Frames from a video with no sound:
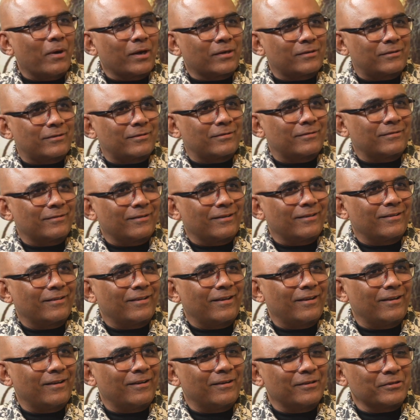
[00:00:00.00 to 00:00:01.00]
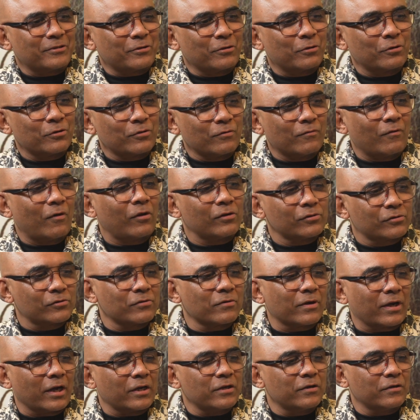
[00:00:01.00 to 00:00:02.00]
But, you know, you've
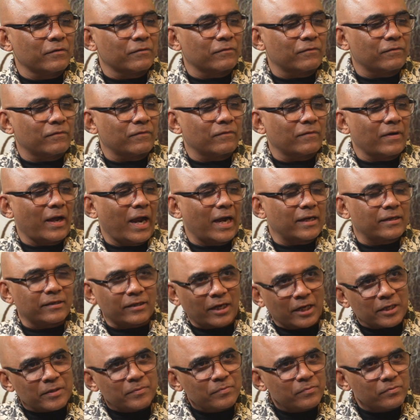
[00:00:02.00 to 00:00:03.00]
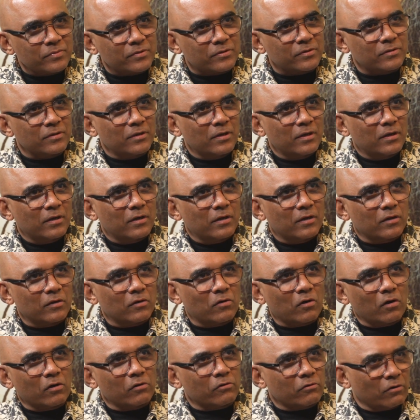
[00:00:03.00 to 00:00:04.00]
also kind of at times
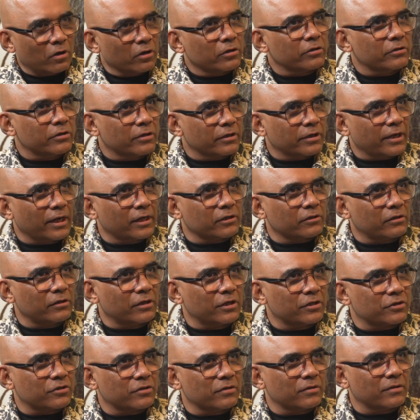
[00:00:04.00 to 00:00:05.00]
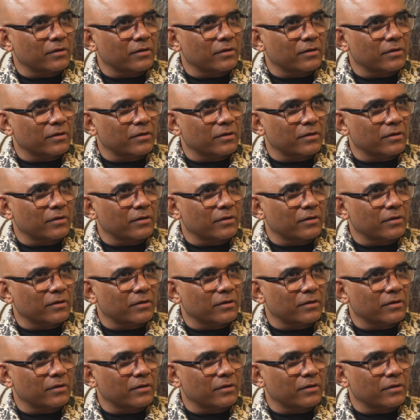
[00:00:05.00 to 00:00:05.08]
gone wrong in your calculation.